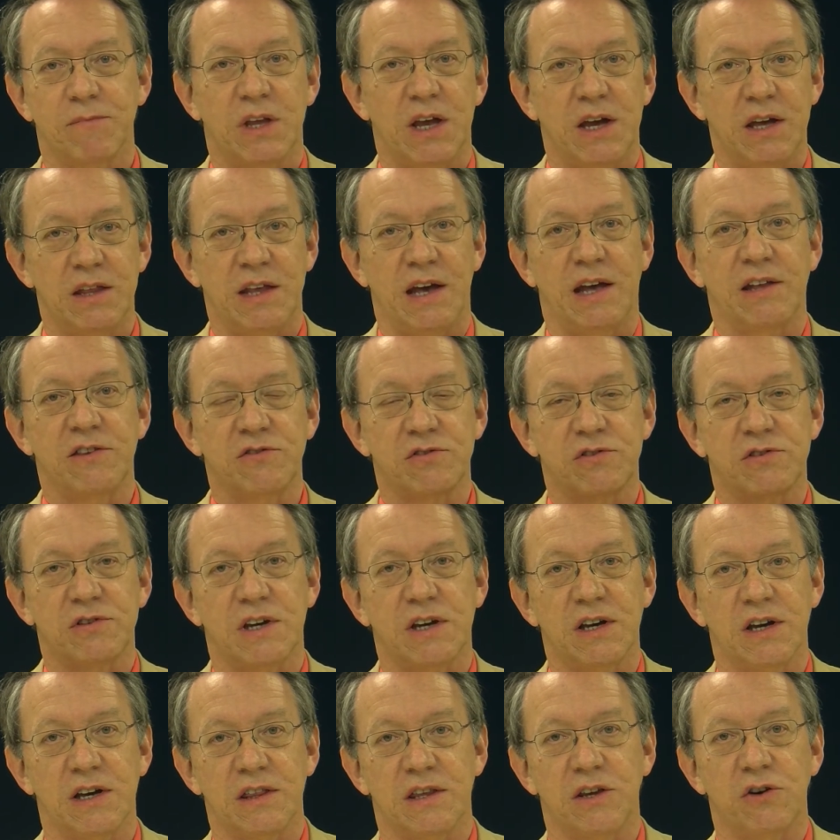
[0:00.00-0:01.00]
And that's
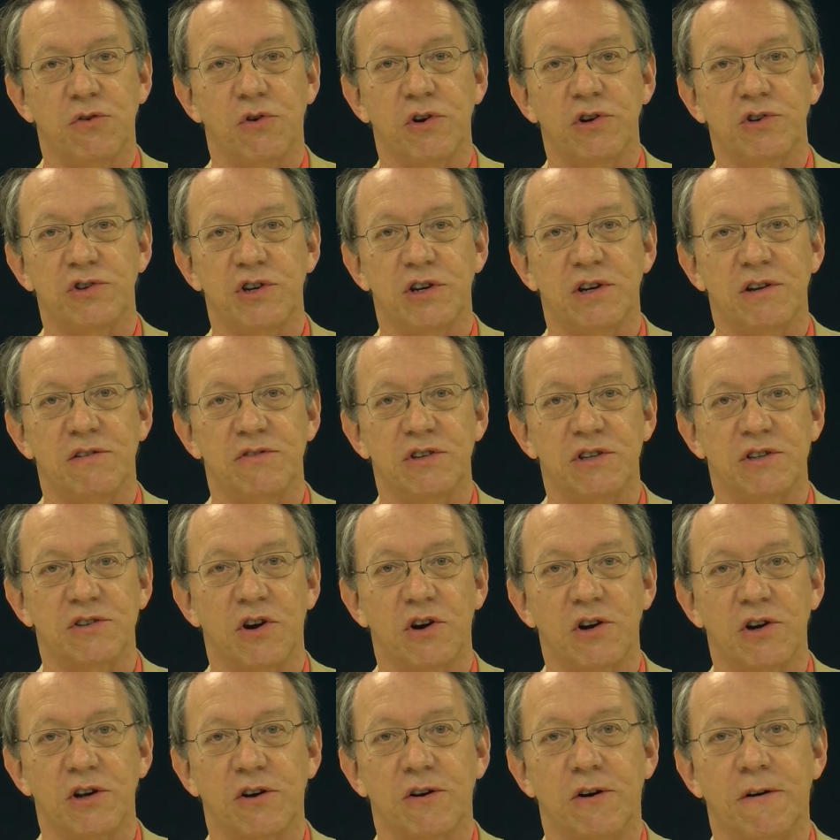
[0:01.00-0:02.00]
uh, the origin of this
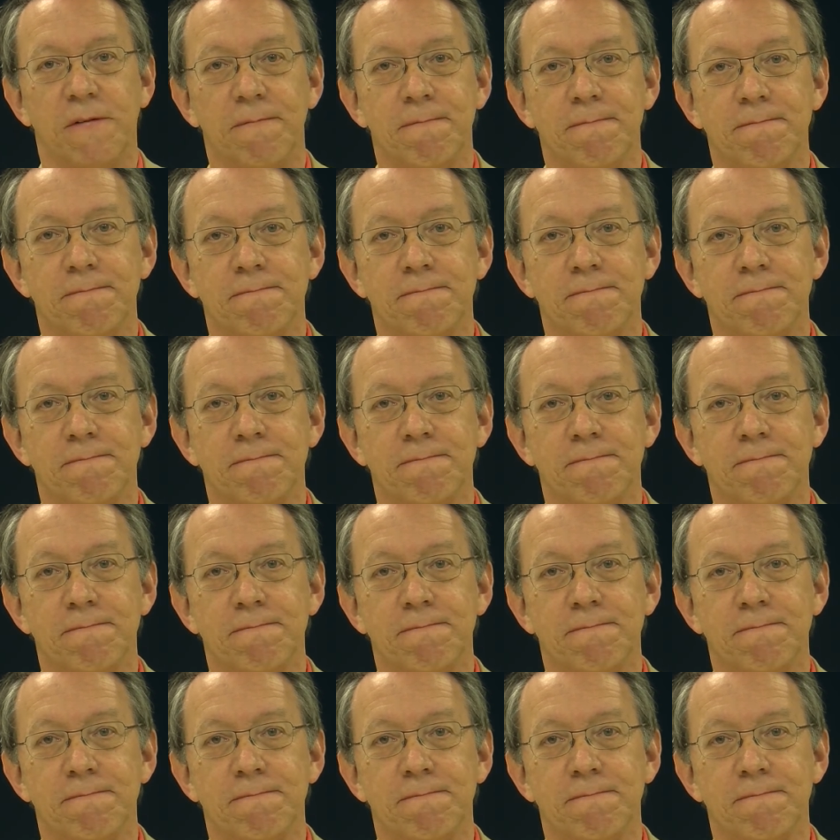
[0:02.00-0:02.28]
article.